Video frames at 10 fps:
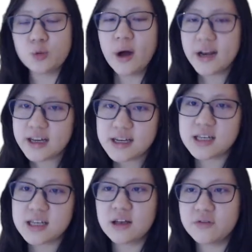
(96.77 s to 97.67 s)
What is
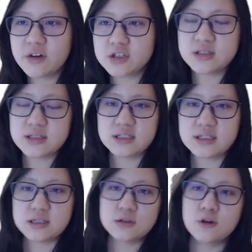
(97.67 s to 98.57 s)
an infectious
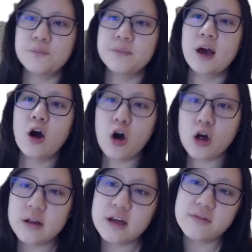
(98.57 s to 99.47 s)
disease? So
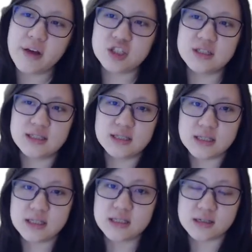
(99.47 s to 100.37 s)
all infectious
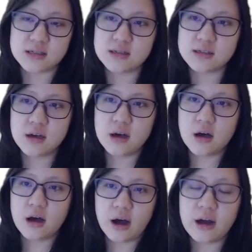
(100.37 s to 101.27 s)
diseases
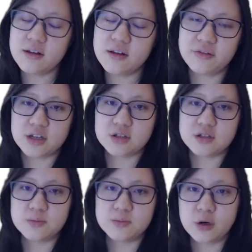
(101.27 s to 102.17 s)
are
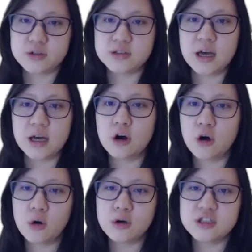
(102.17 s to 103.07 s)
infectious because they are
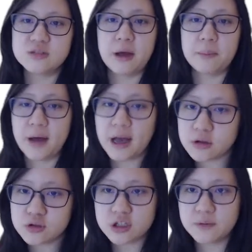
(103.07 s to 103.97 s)
caused by
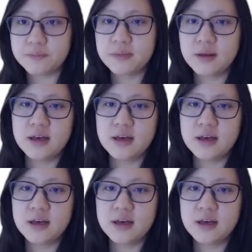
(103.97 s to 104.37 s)
pathogen.